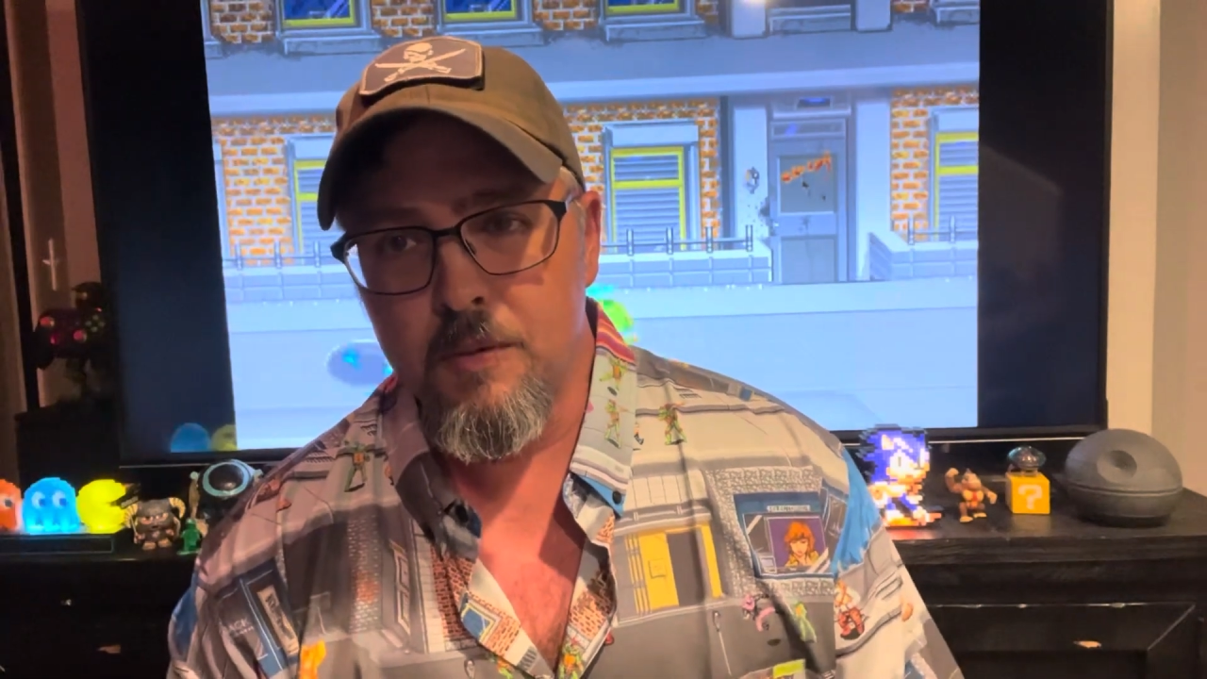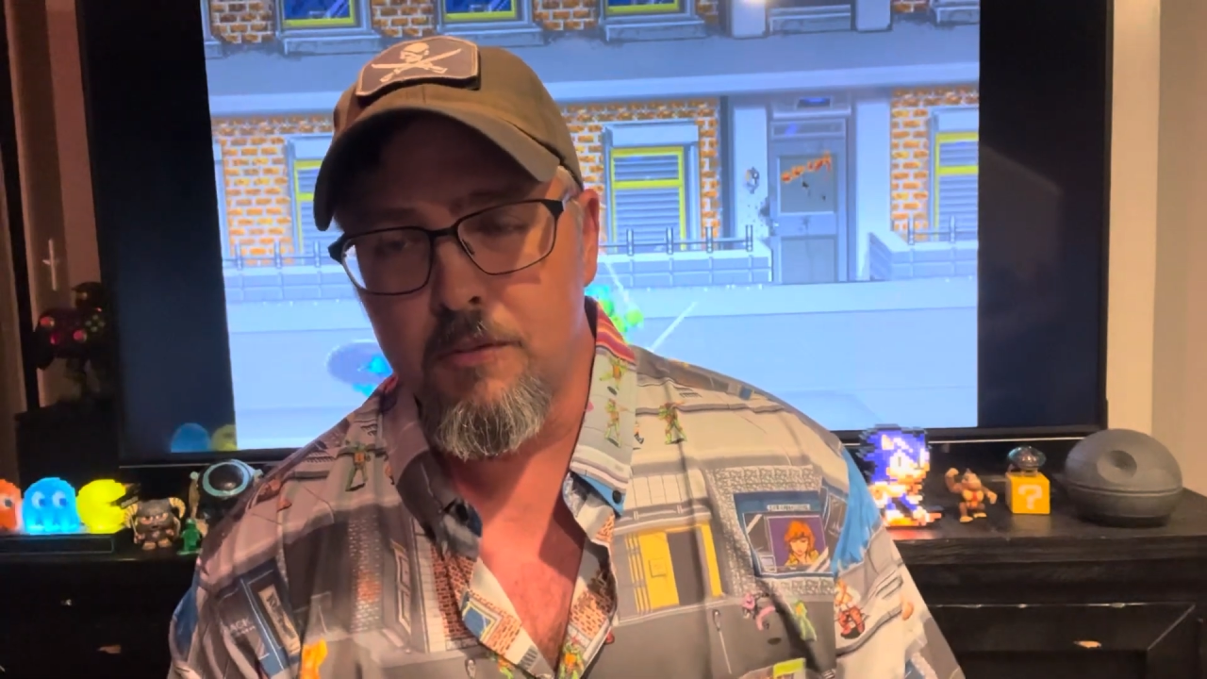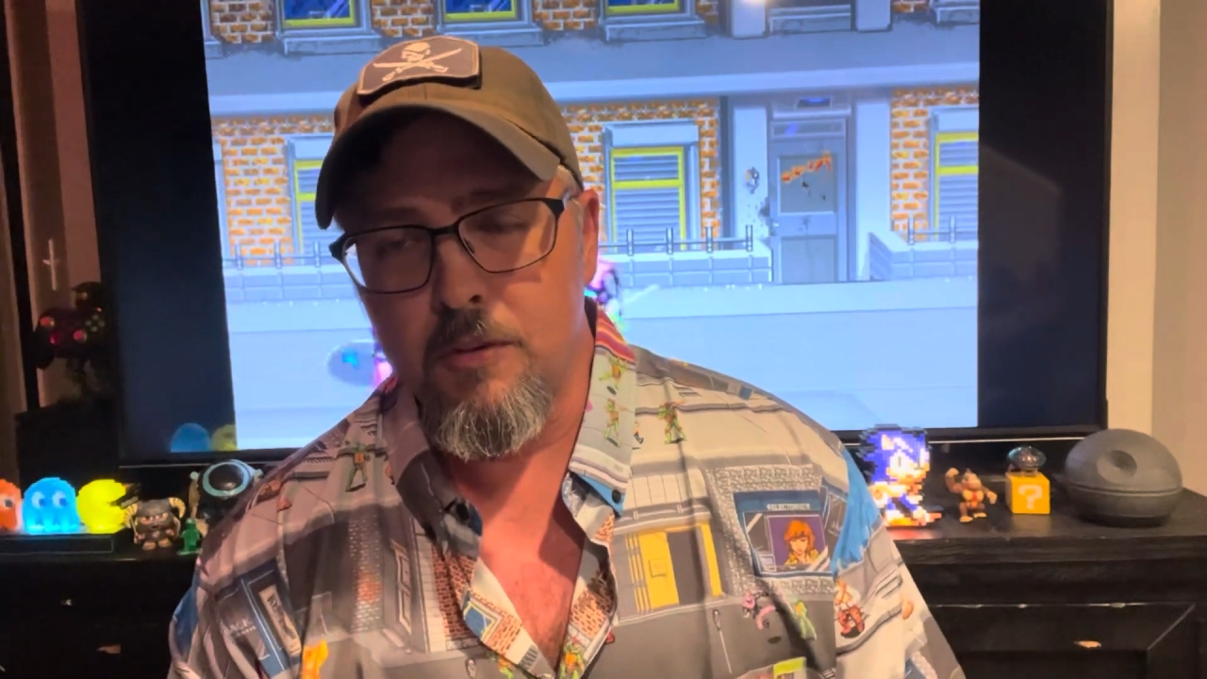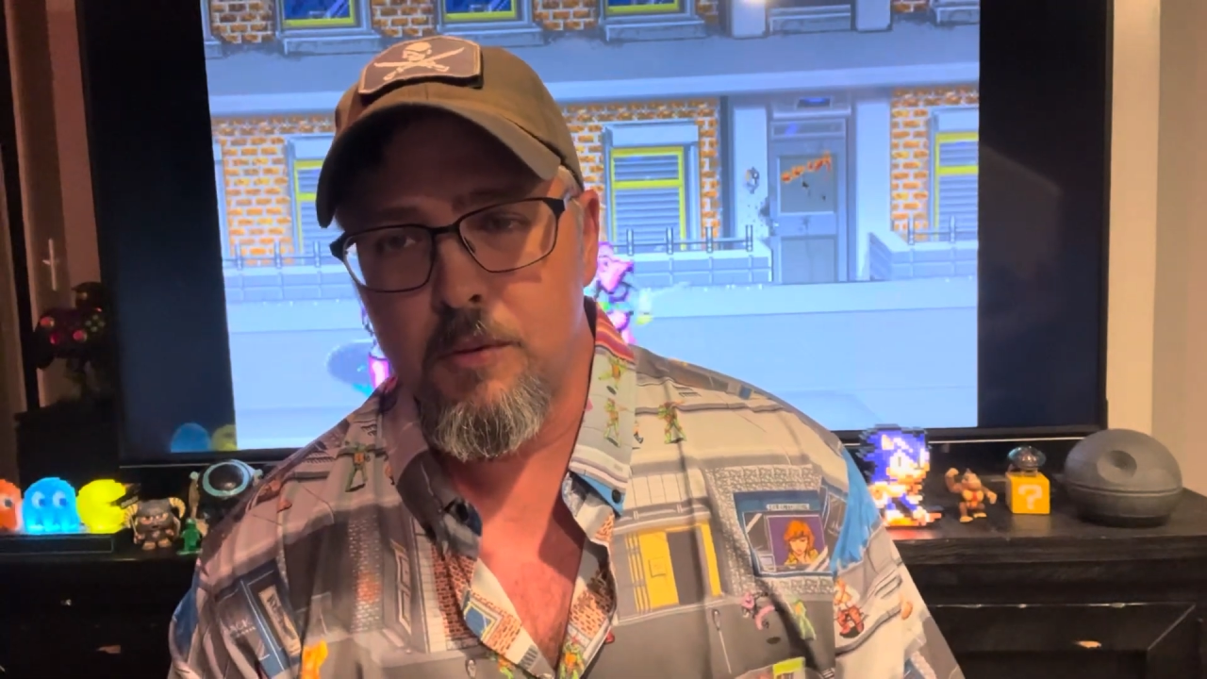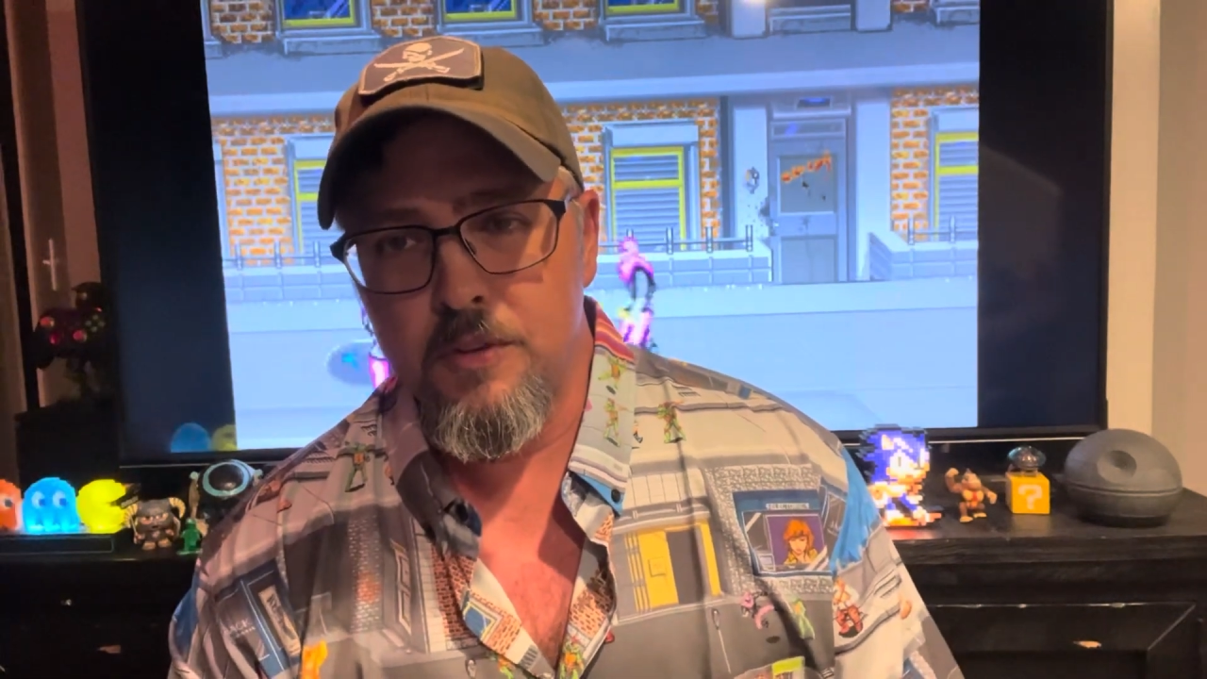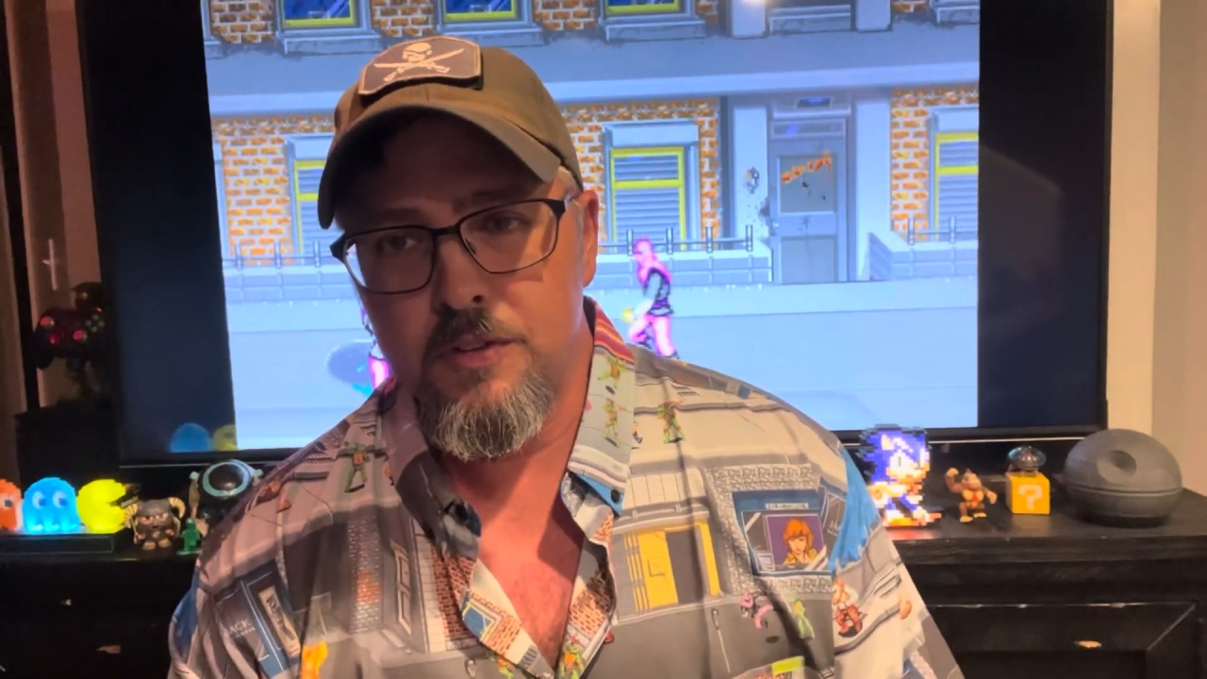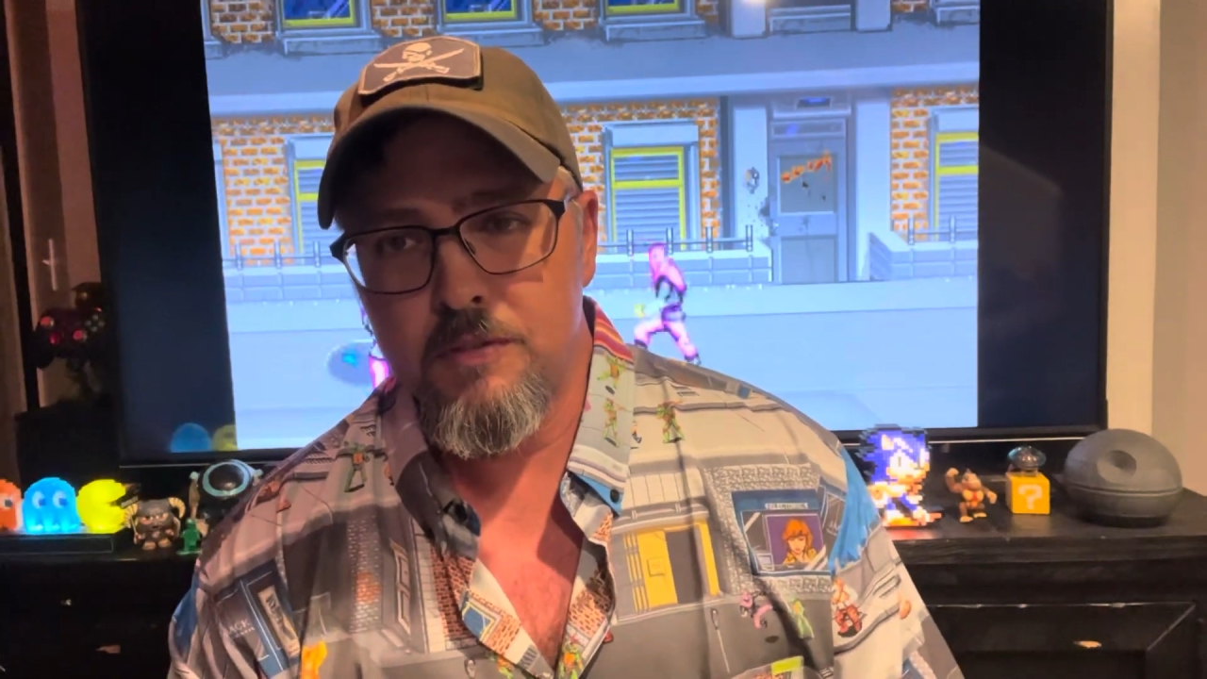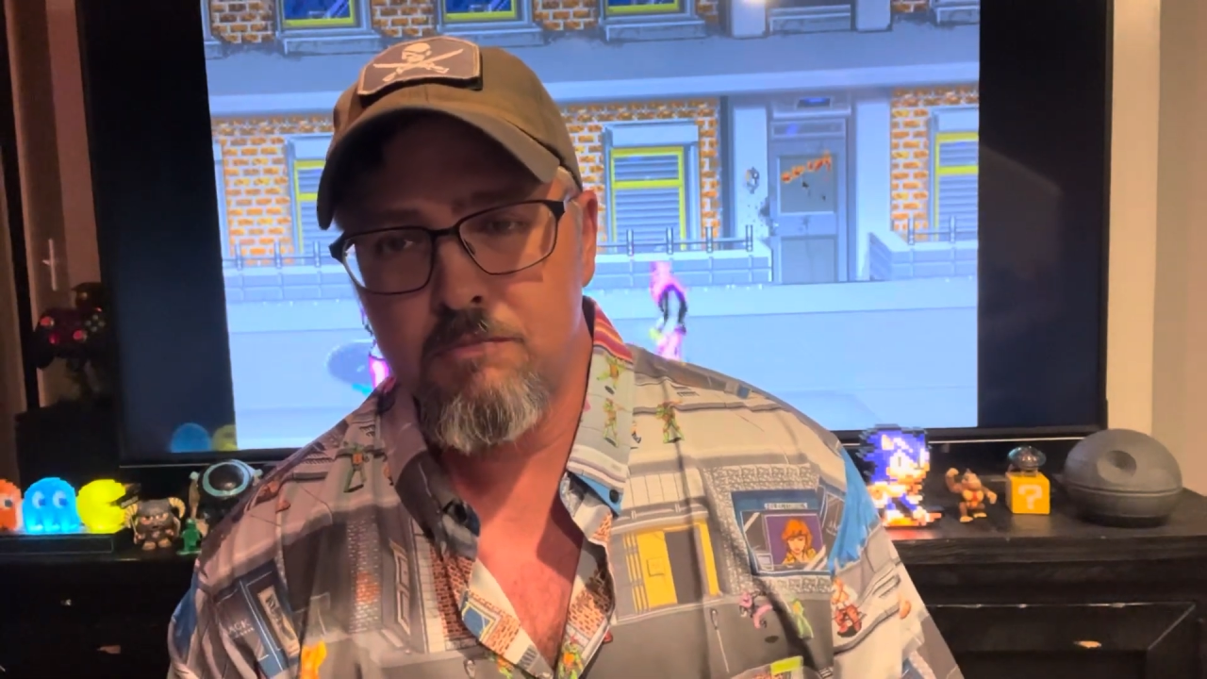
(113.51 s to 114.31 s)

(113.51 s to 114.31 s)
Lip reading: of it was,